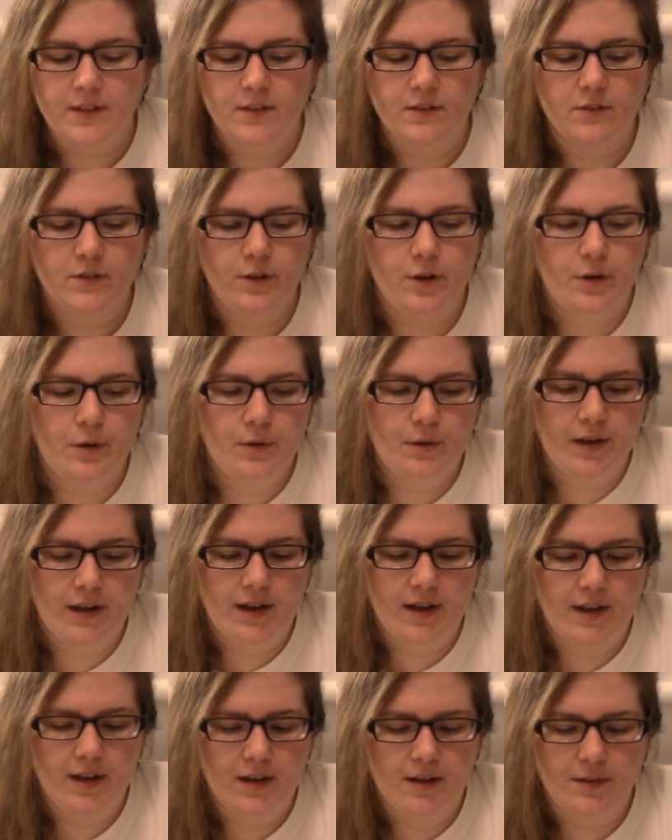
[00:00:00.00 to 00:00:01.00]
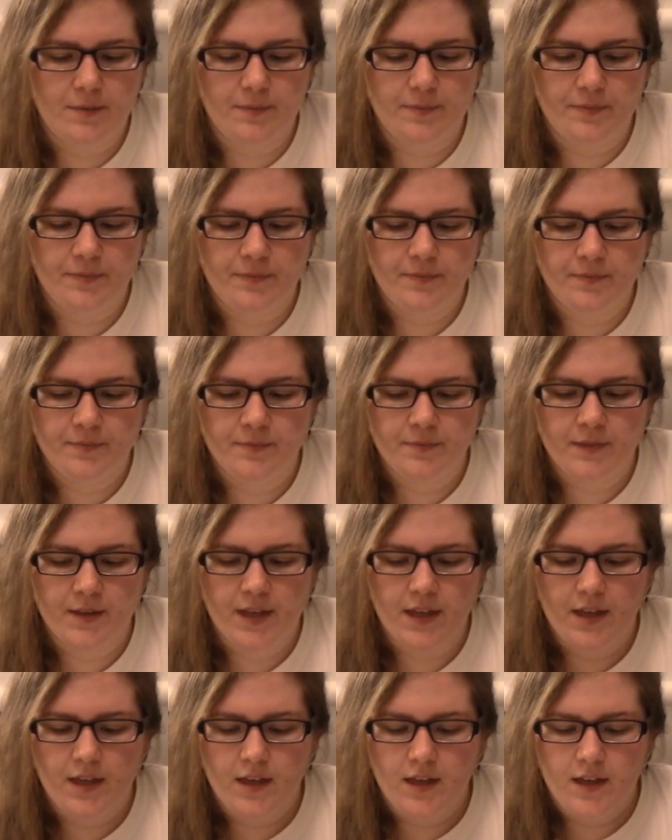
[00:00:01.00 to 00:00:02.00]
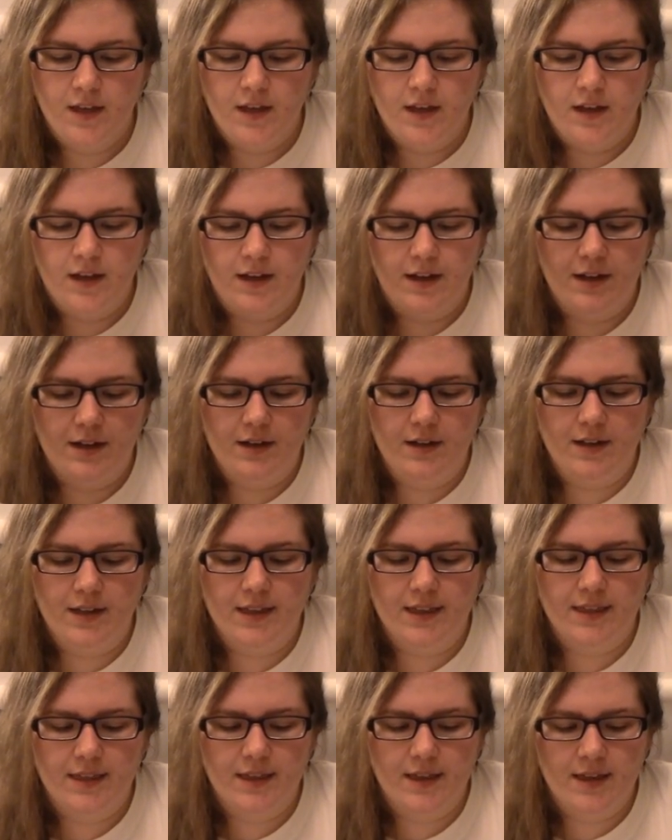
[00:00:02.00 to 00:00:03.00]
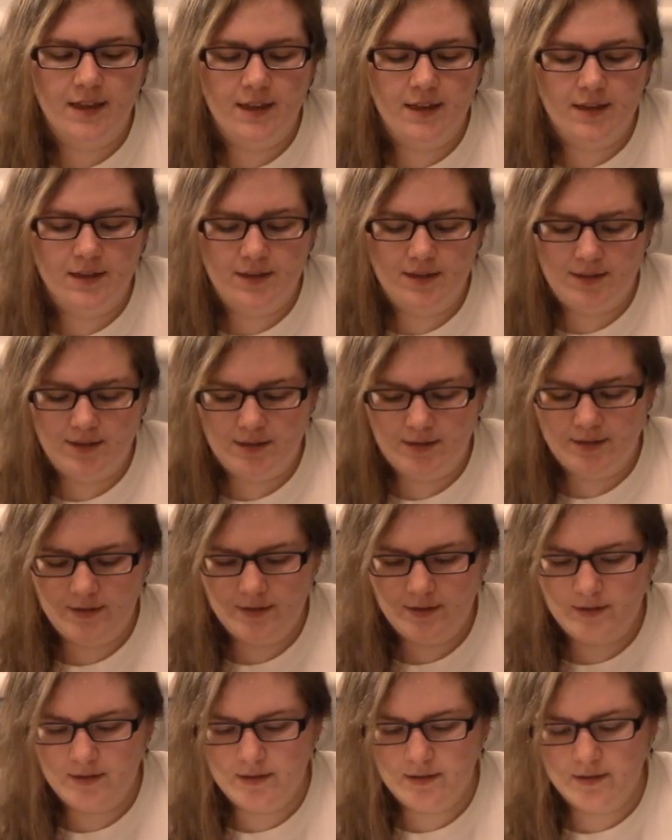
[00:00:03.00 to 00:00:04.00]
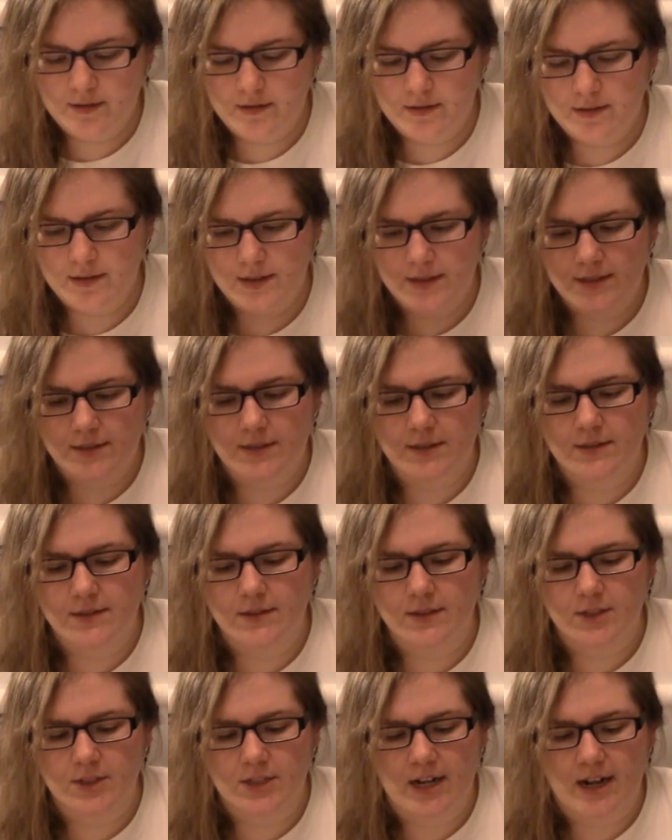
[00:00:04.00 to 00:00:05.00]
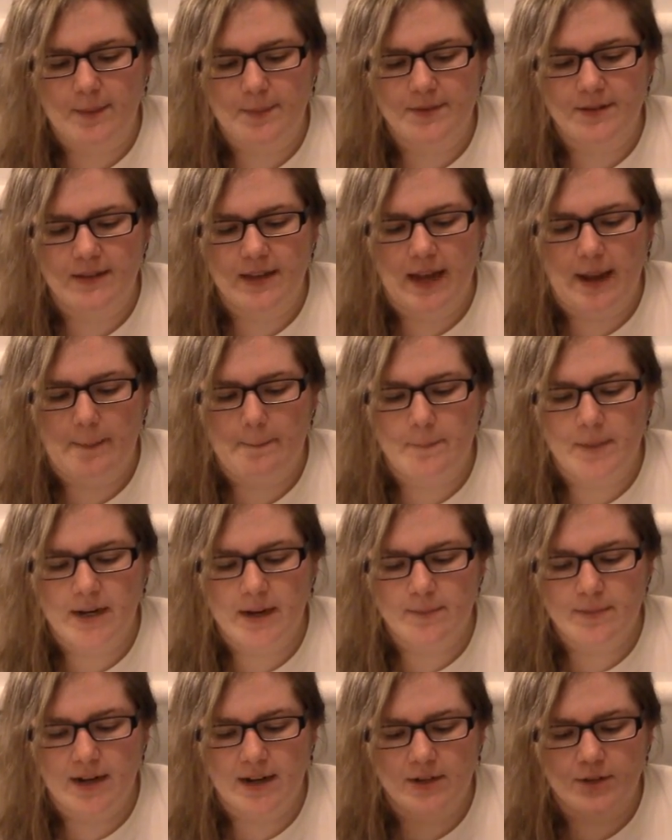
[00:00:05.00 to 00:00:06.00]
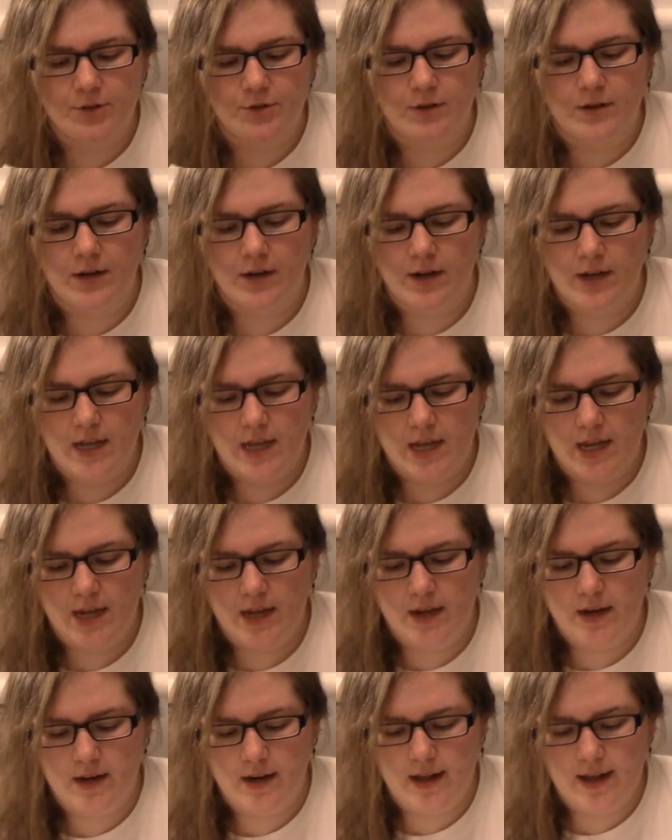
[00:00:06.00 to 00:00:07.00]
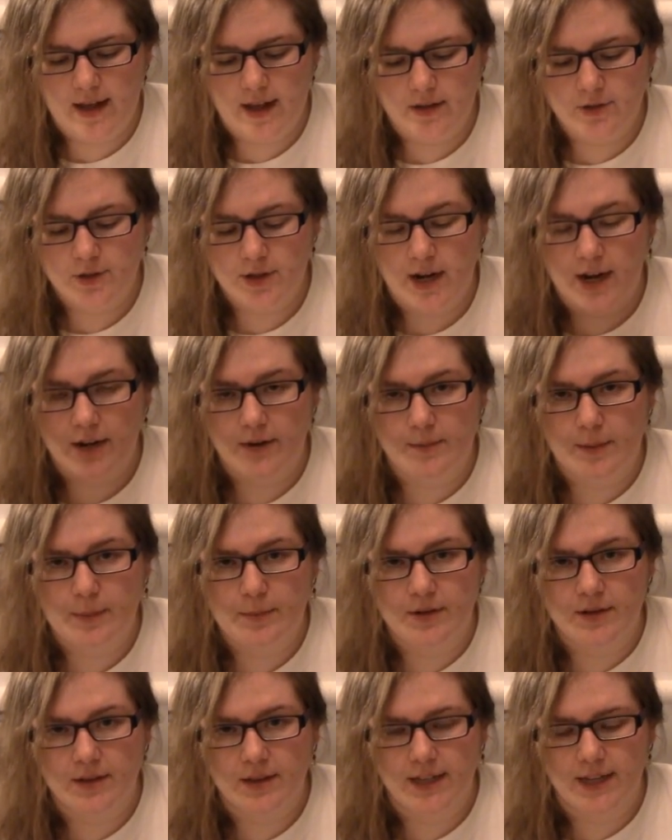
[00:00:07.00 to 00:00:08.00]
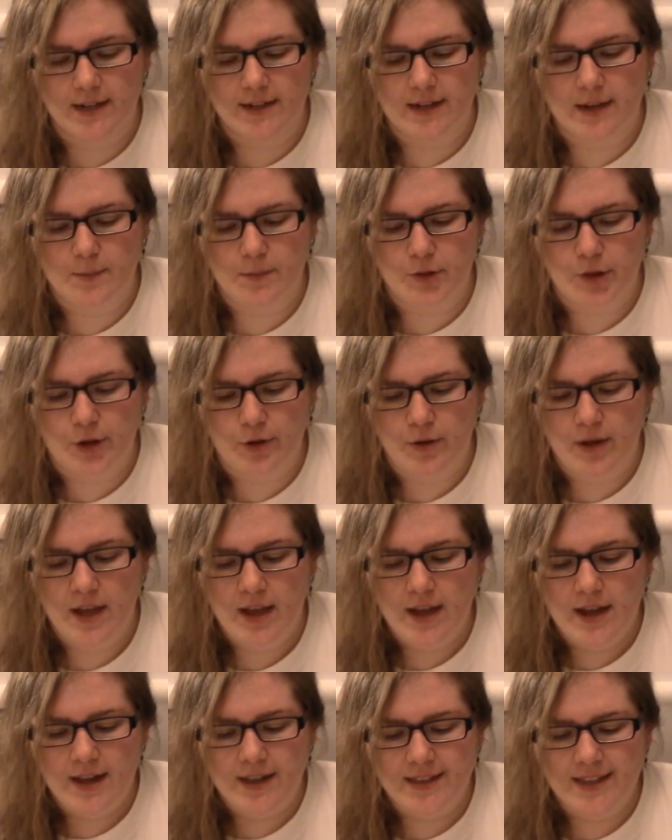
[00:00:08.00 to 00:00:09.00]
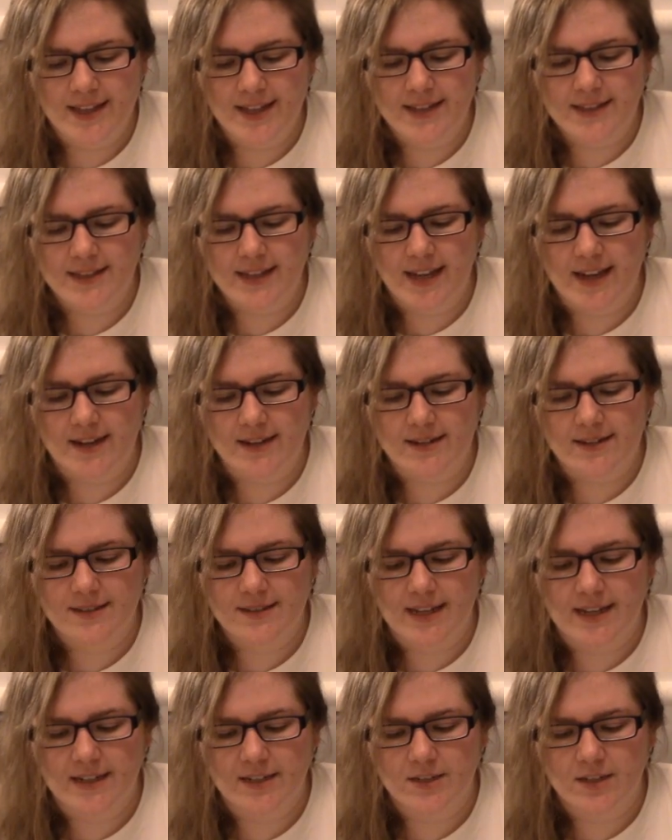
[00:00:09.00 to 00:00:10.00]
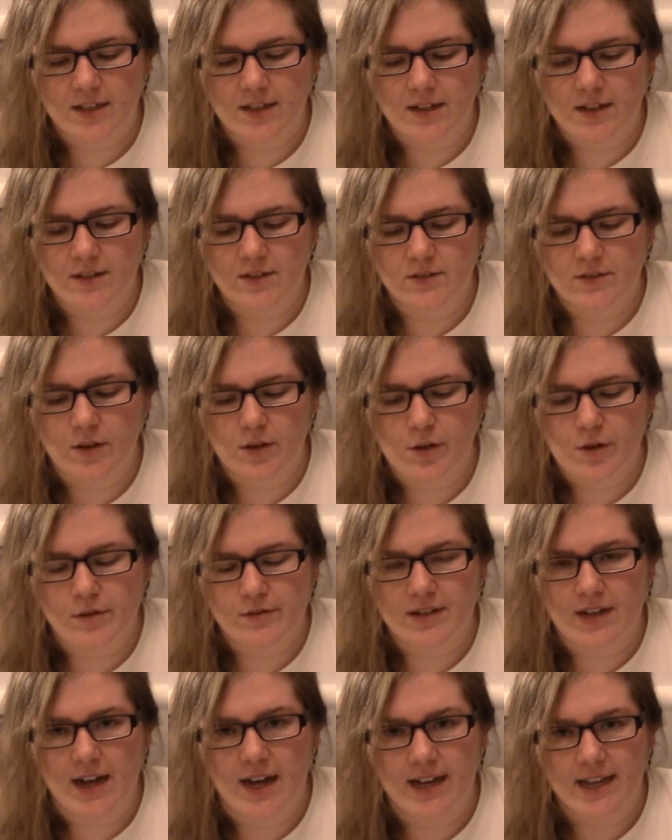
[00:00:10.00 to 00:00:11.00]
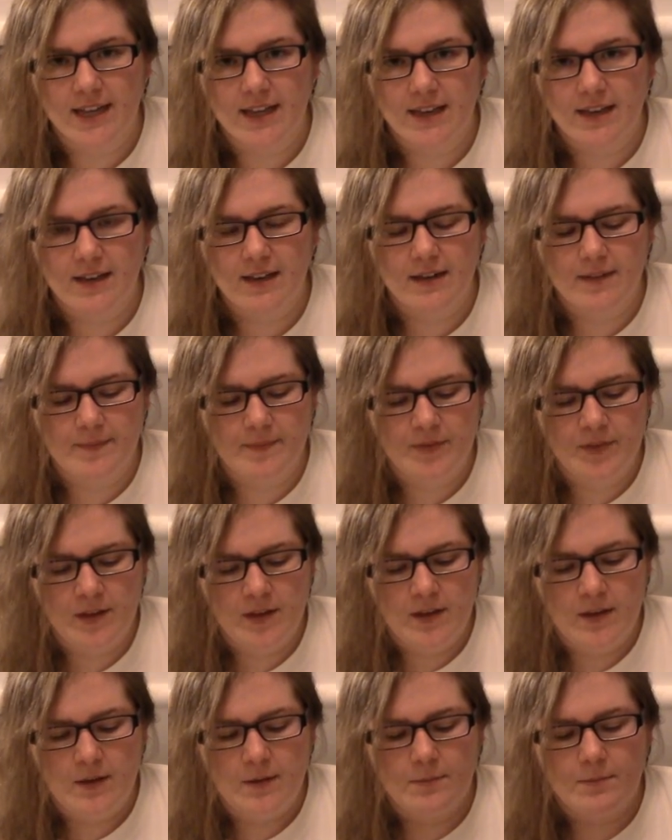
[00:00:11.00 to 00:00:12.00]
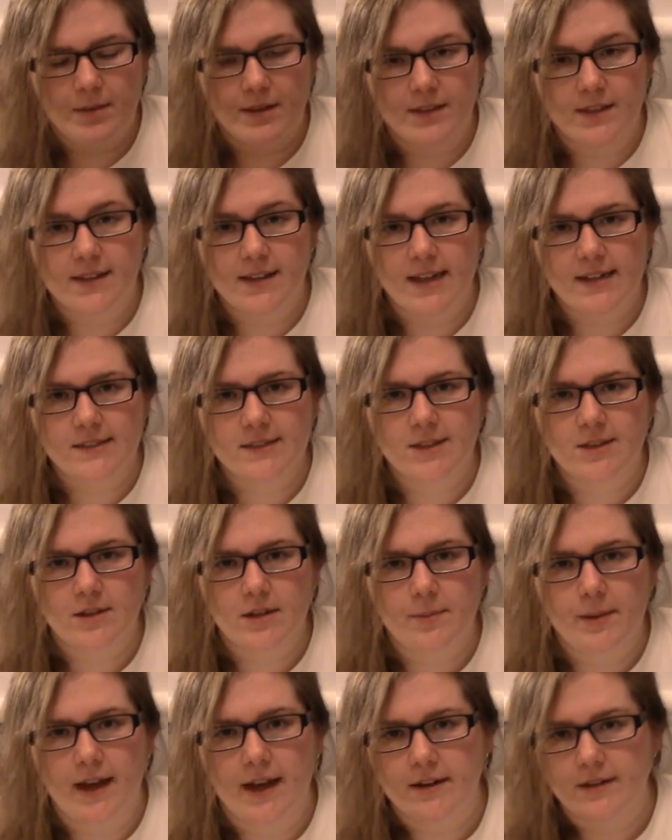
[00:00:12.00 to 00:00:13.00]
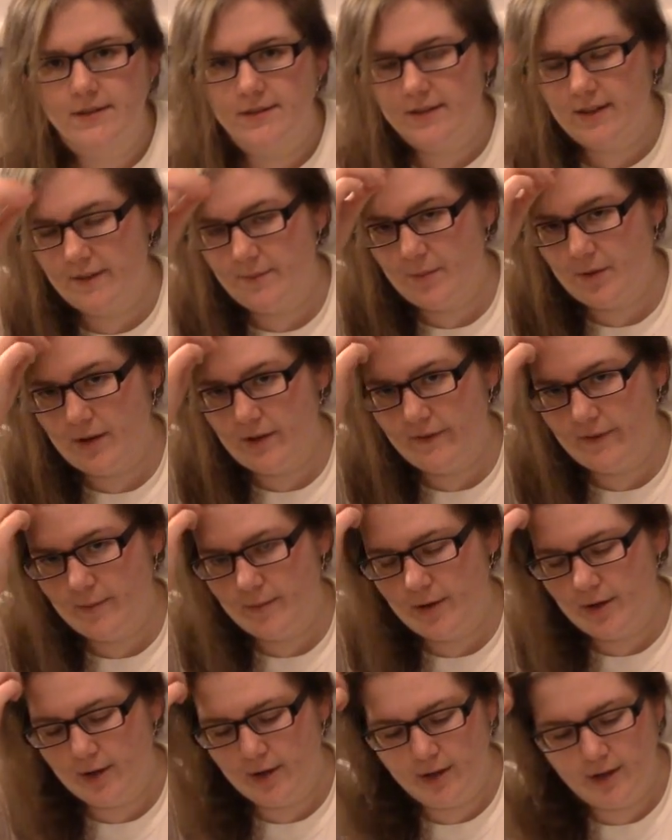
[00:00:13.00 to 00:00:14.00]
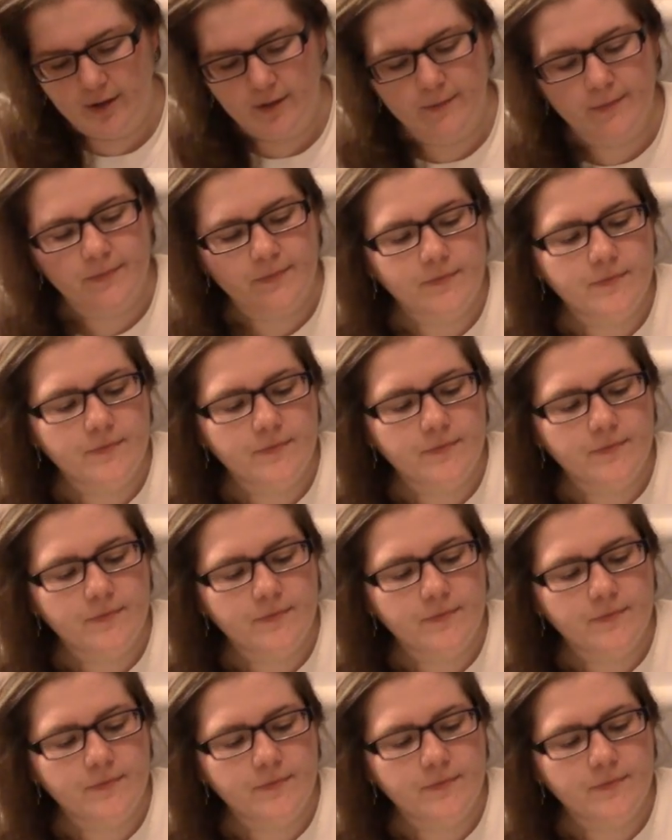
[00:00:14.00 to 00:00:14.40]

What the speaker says: So I think this is the shop's name, but I'm not sure, and I'll try to remember to link it down below. I think it's Anastasia Zootaki, but the next 3 patterns I bought from her,